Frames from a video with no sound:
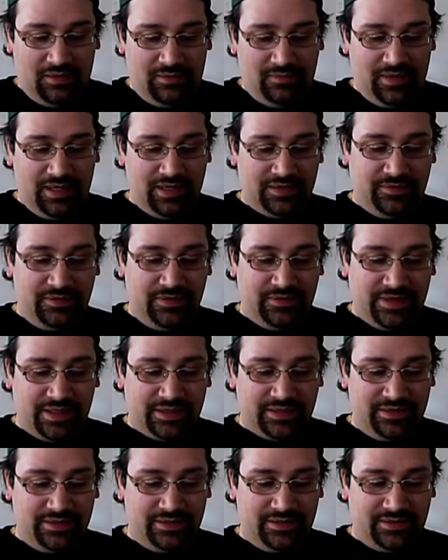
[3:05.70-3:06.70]
My next few
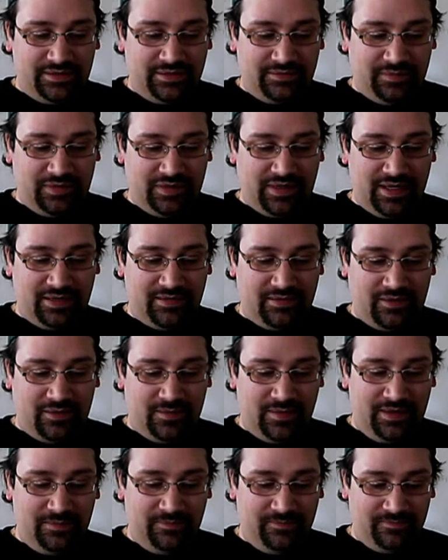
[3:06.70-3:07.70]
questions pertain to
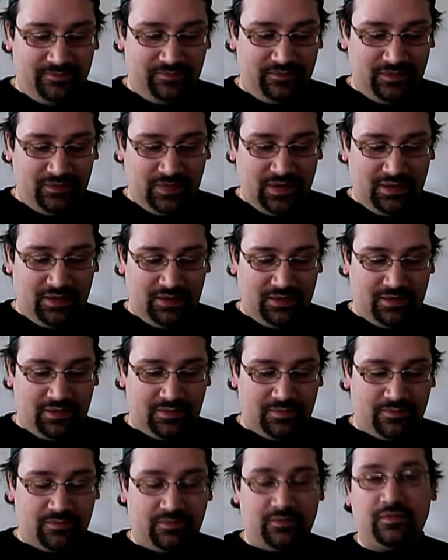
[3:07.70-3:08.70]
Army.
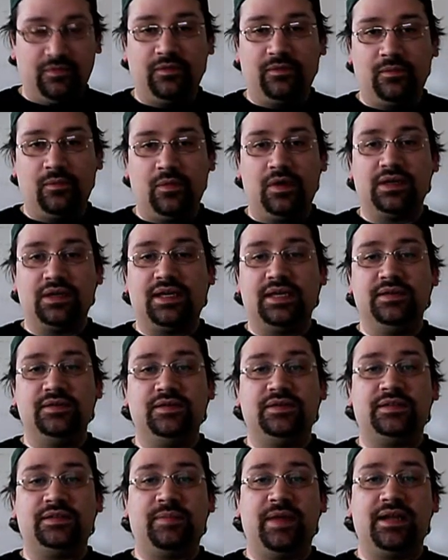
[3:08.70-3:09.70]
One, can you
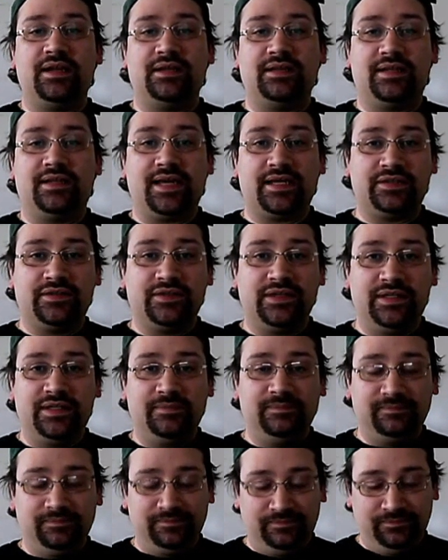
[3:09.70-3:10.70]
expand on the tech tree?
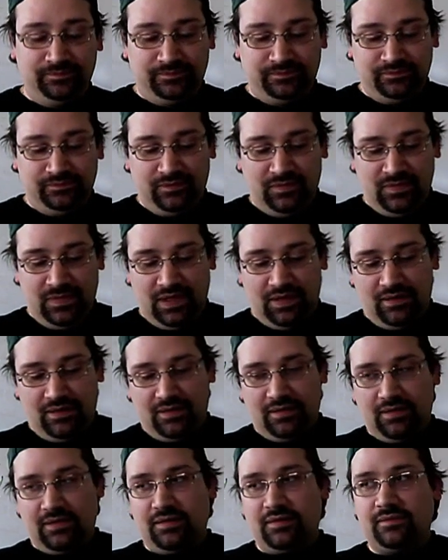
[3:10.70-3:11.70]

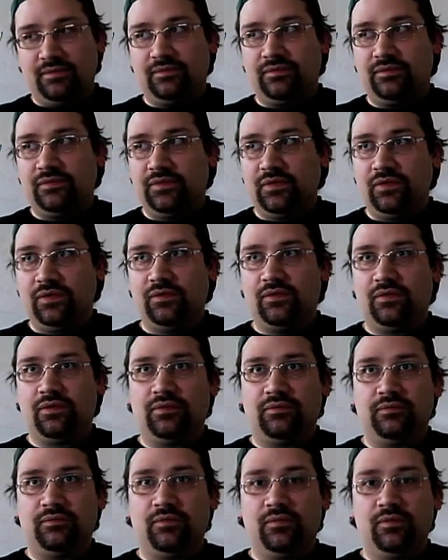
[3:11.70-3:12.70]
Or,
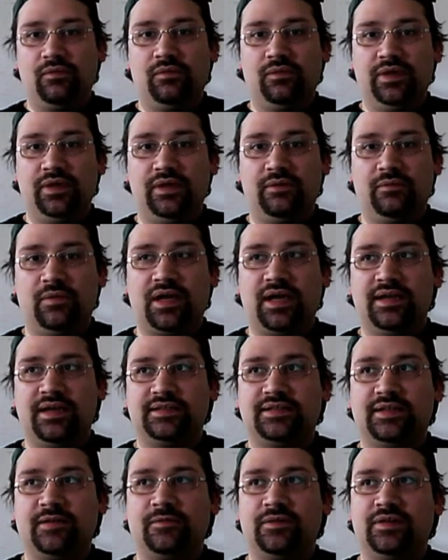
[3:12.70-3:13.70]
you know, what kind
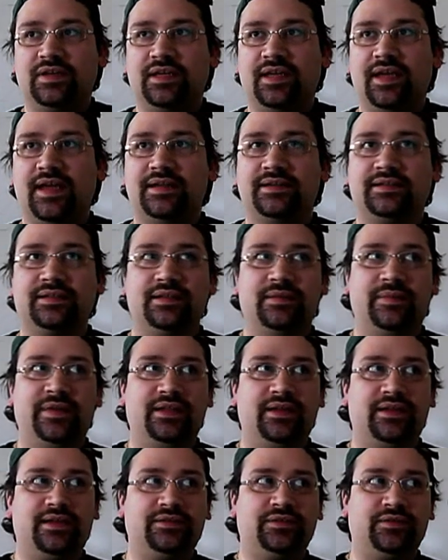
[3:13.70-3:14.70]
of stuff we're looking at is going to be
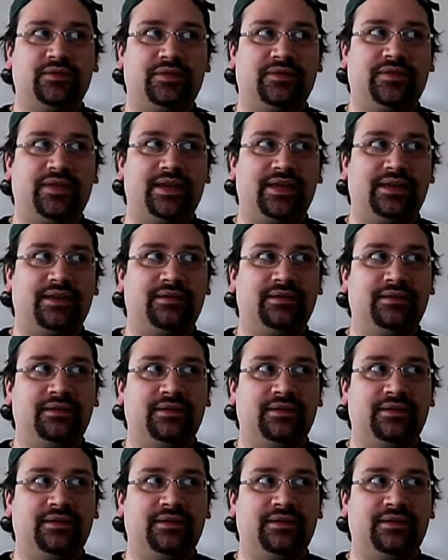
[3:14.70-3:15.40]
like sort of like